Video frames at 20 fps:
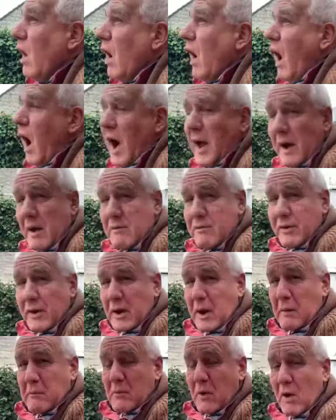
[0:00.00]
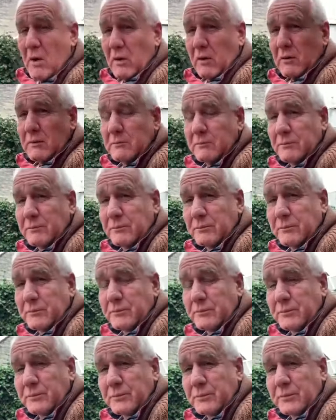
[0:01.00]
I don't think I'm wrong.
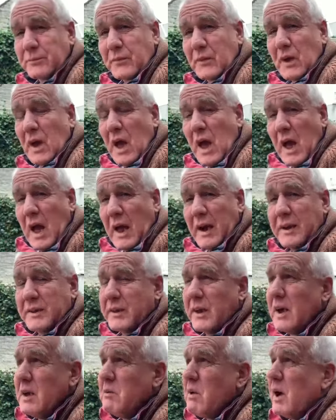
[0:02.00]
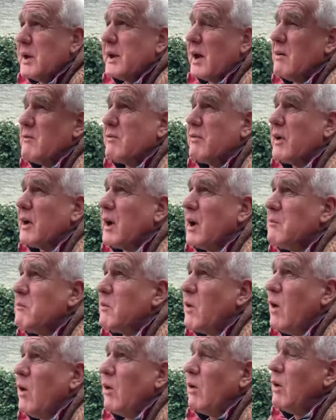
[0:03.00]
And I tell you why I don't think I'm
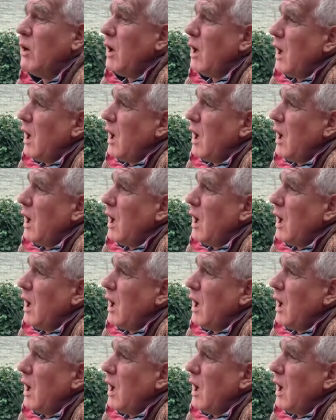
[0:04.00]
wrong.